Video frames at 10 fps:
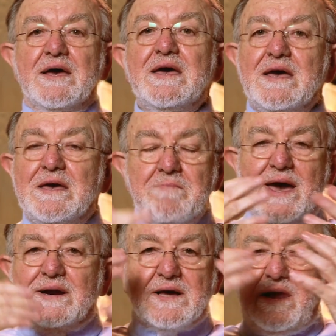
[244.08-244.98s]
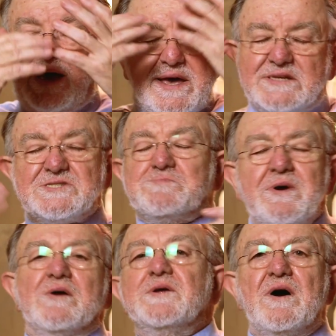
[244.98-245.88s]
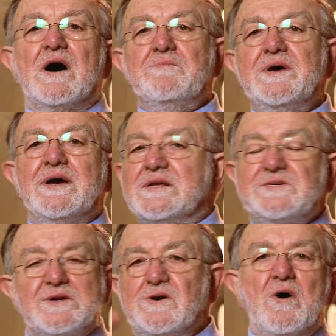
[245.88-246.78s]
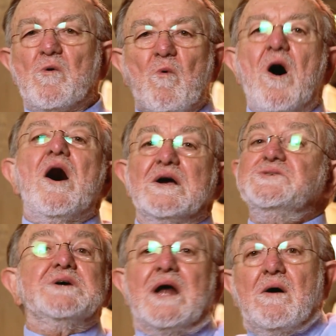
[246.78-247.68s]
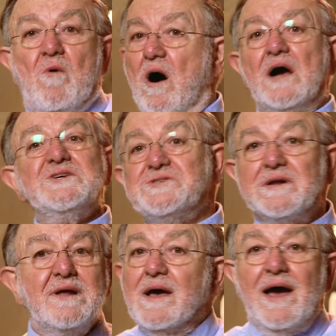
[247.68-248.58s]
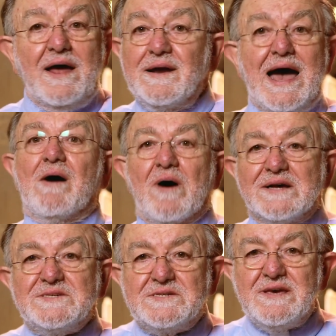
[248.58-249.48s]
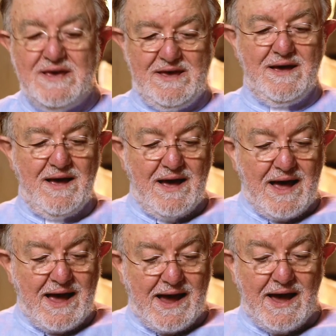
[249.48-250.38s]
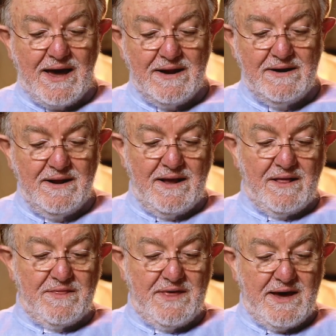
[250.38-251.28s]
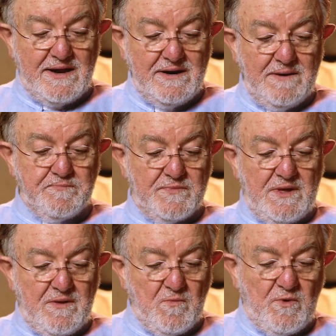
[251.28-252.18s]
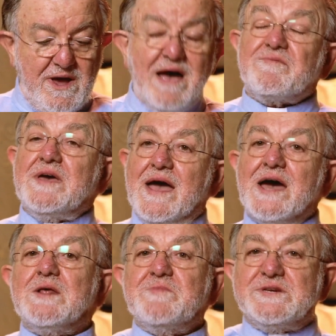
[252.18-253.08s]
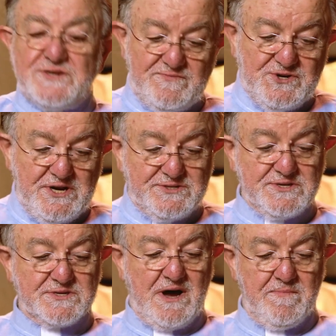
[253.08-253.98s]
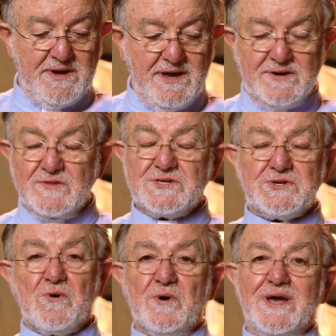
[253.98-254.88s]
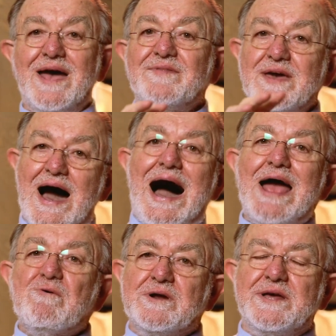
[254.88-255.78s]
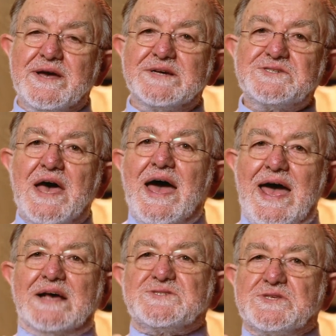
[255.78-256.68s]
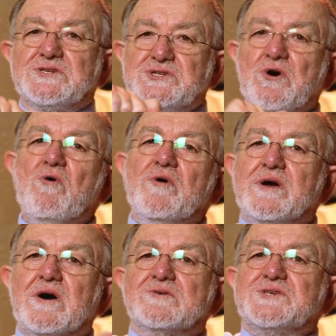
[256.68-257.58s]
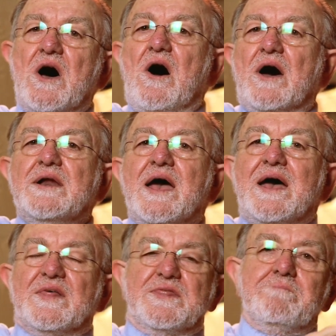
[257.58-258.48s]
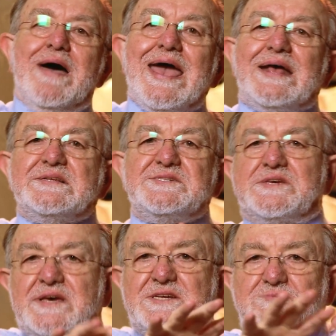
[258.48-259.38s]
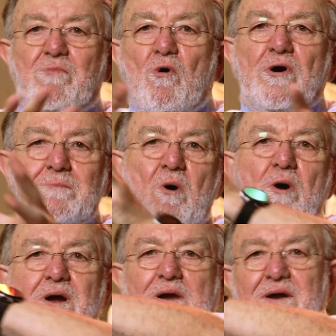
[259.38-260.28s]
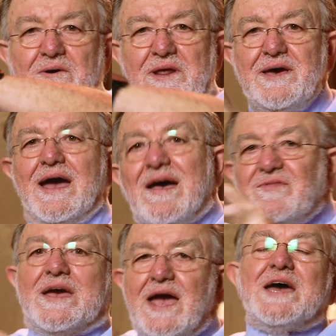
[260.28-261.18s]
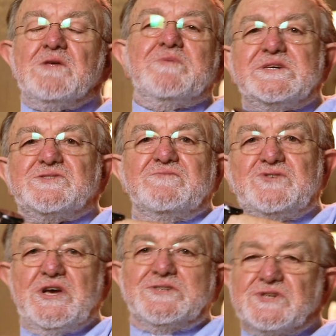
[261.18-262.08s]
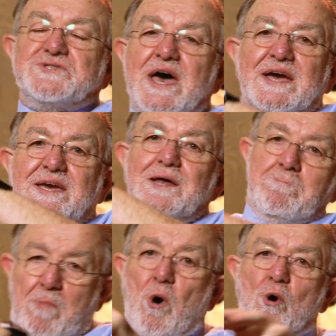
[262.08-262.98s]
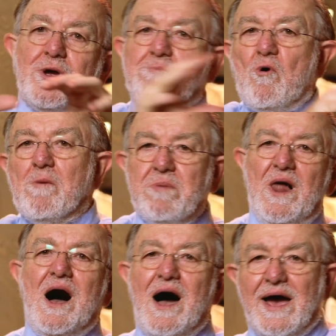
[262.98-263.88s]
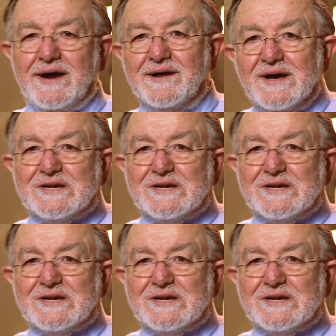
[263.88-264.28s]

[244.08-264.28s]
He made clay, he smeared it on me, and he said, go wash, and I washed, and now I see. And then we have the enemies of Jesus coming into the story. And the irony is, as the story goes on, the man sees more and more clearly, and the enemies of Jesus get more and more blind.